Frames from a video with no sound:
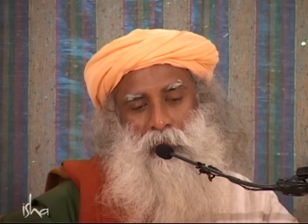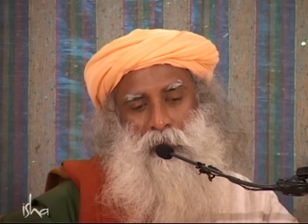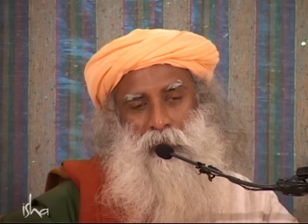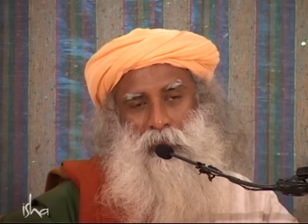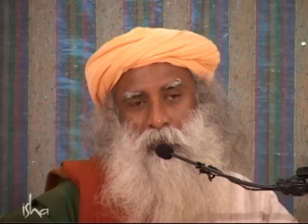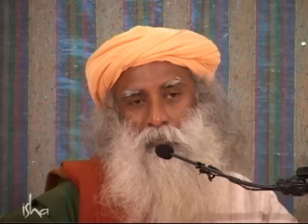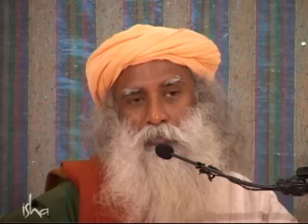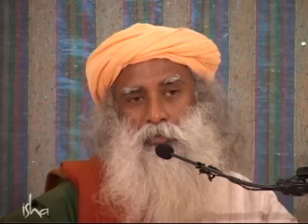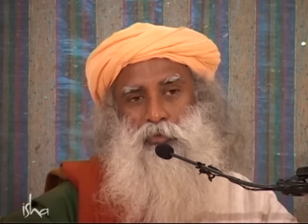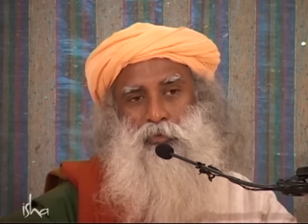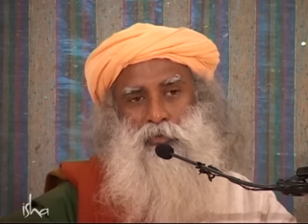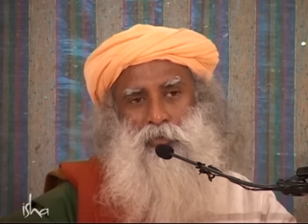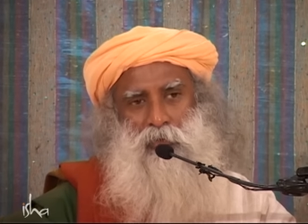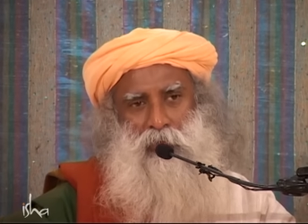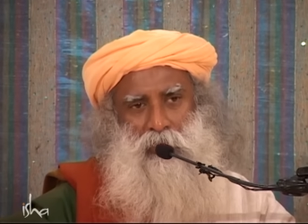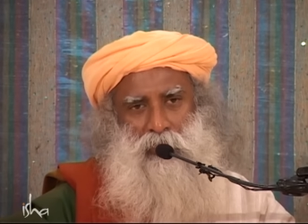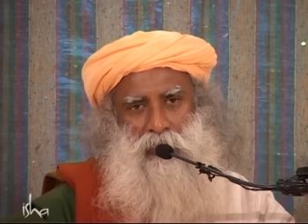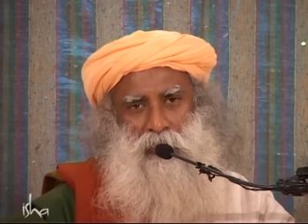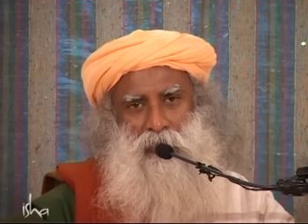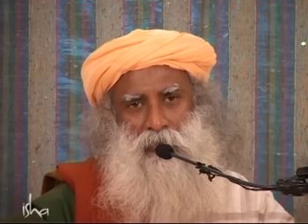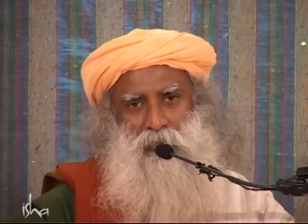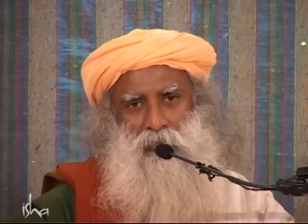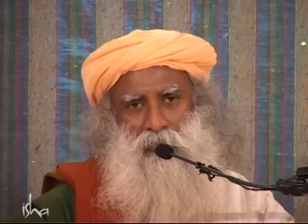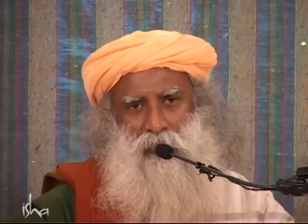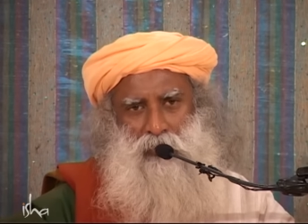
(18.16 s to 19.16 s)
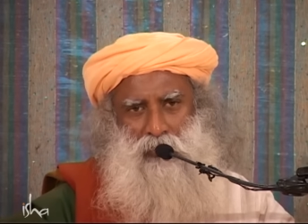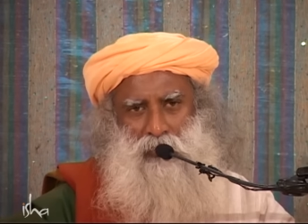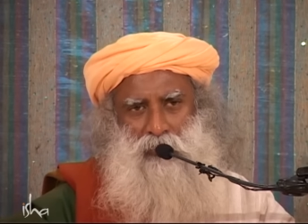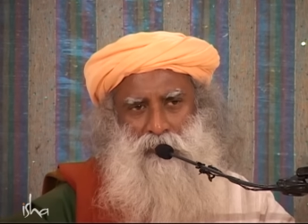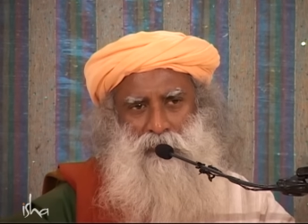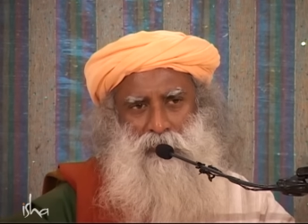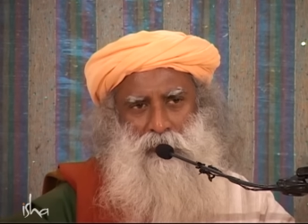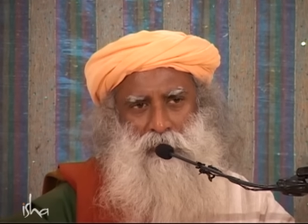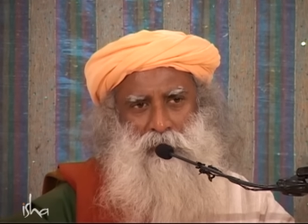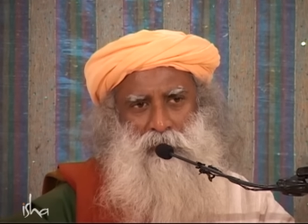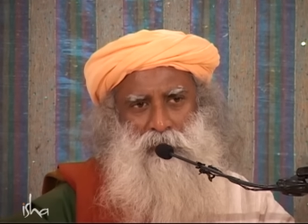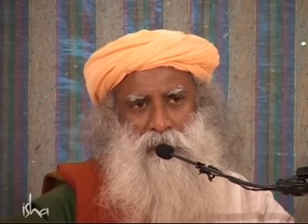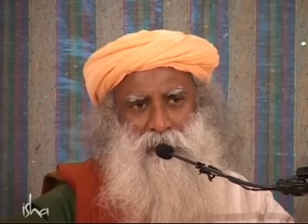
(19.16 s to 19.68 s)
the Buddha, you heard of
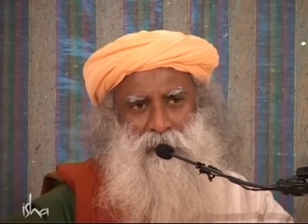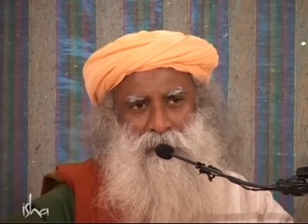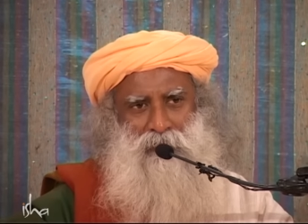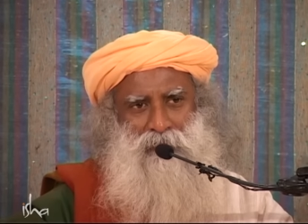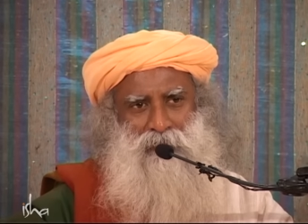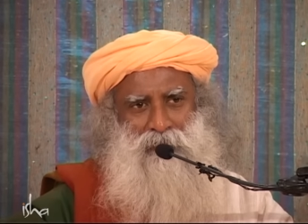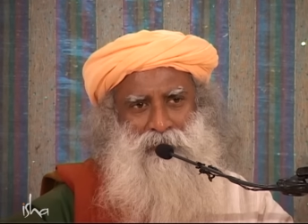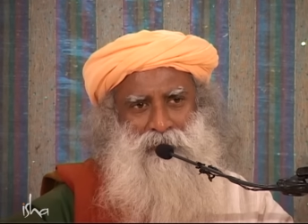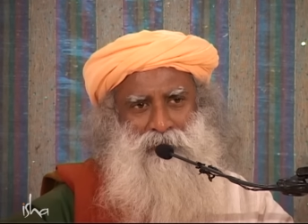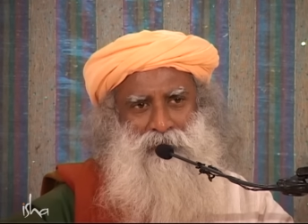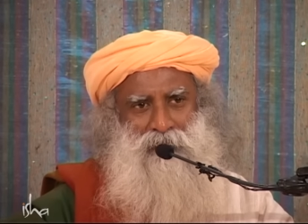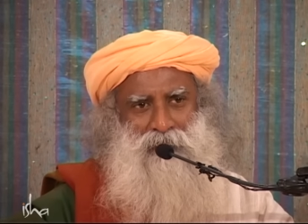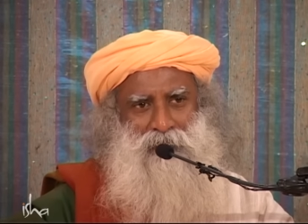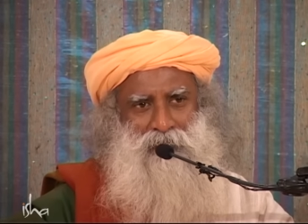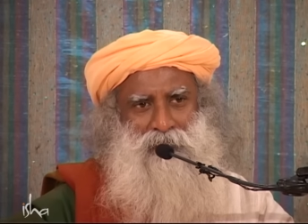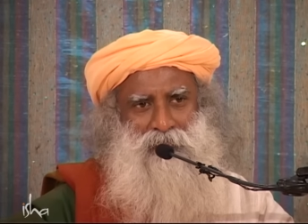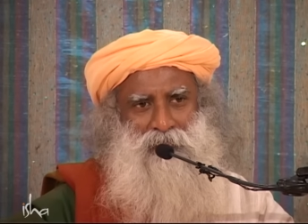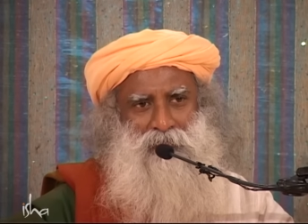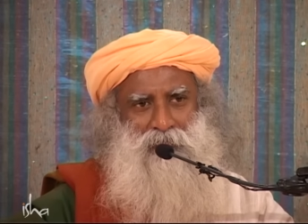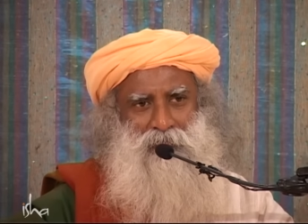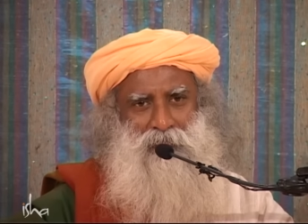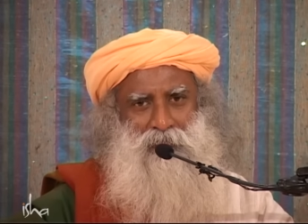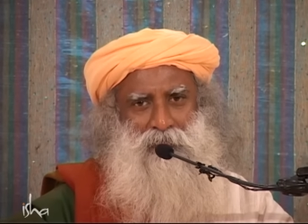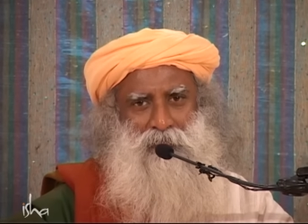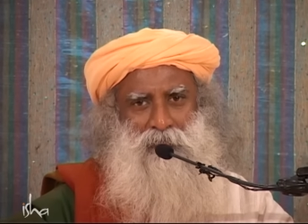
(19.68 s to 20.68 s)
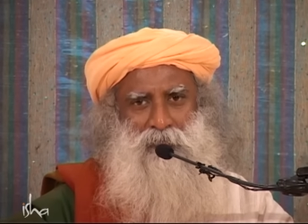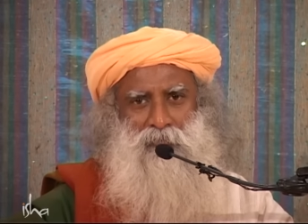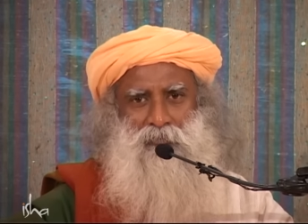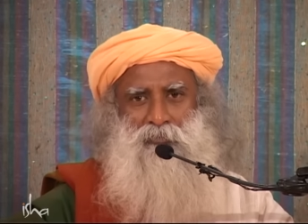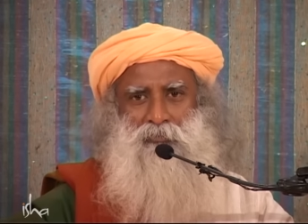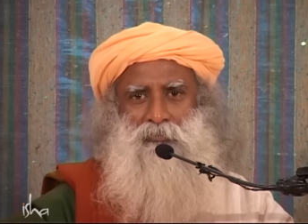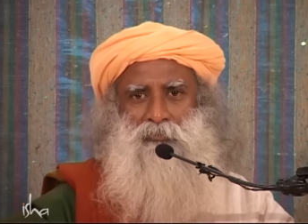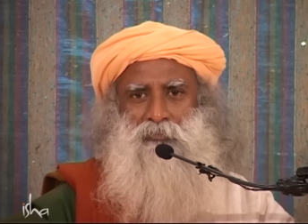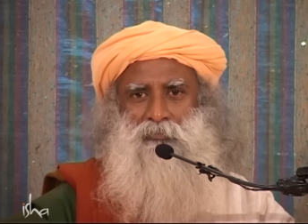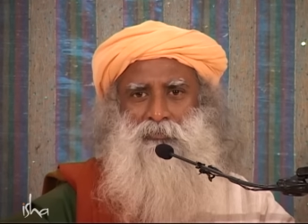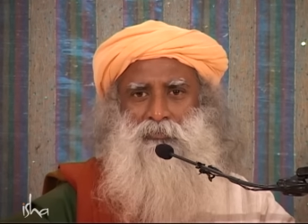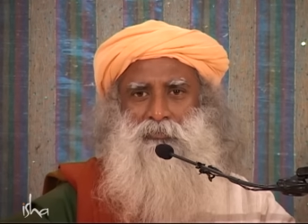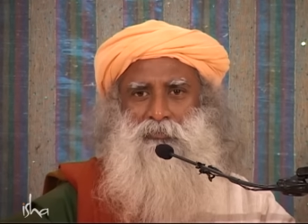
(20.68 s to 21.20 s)
him? Hmm?
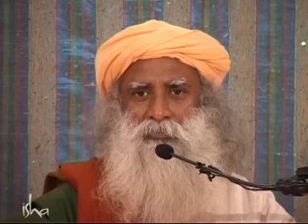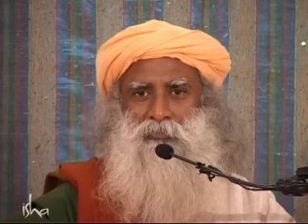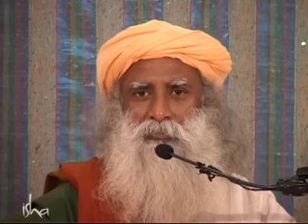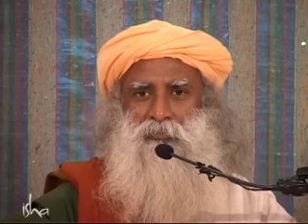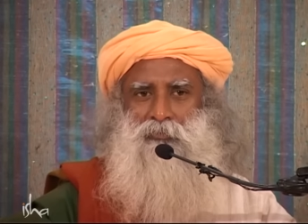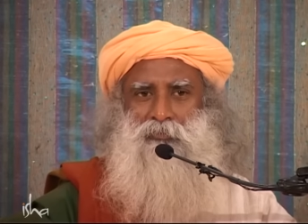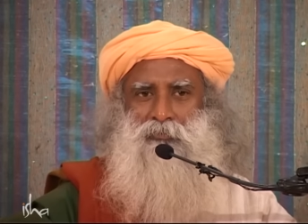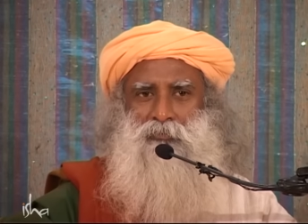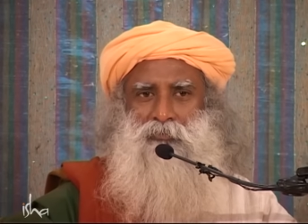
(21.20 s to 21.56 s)
Yes.